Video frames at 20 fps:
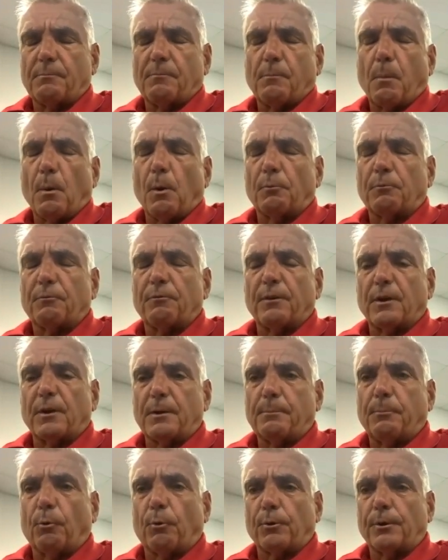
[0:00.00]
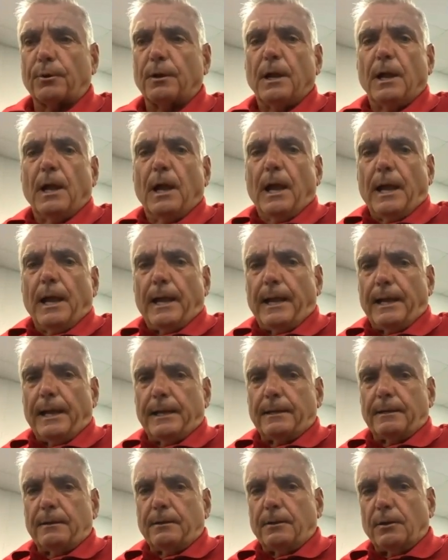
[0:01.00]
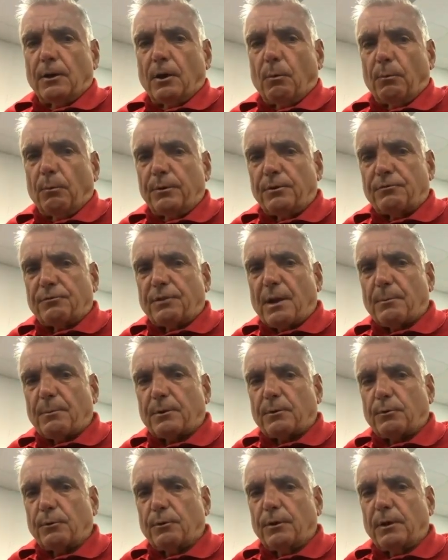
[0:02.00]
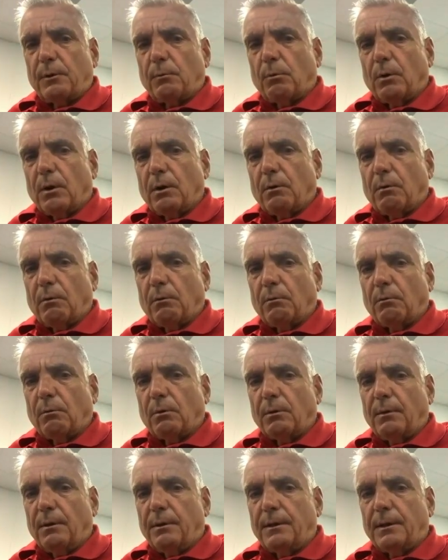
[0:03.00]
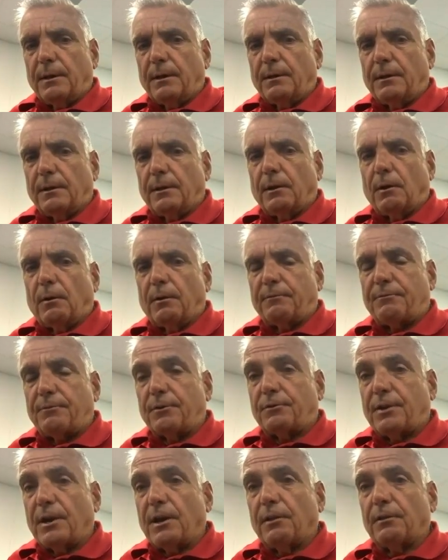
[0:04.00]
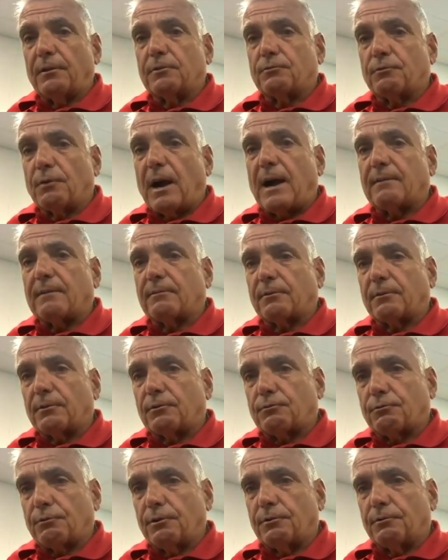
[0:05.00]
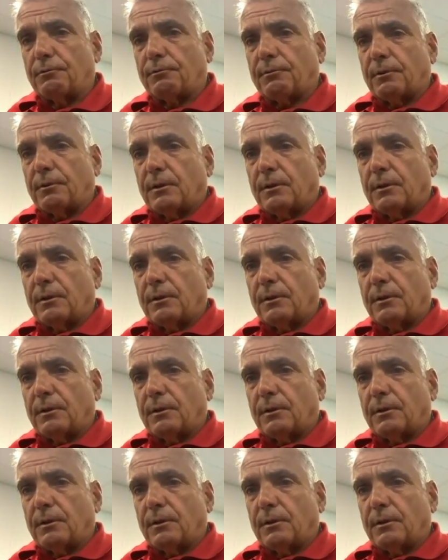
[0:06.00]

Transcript: both very important. And when you say recruiting, well, if you tell the driver the truth